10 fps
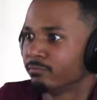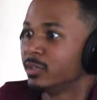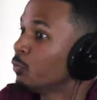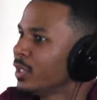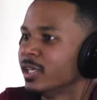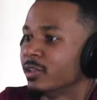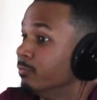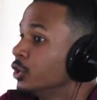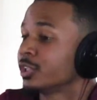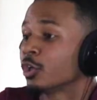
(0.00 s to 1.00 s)
we
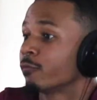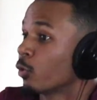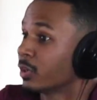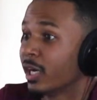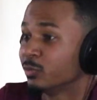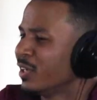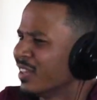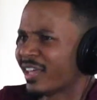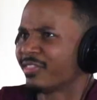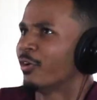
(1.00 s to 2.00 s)
did just under 4,000. We
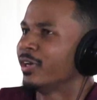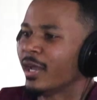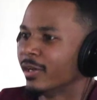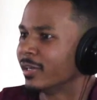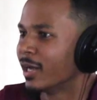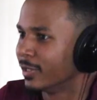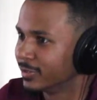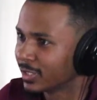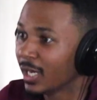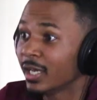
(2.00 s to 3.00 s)
did like $3800.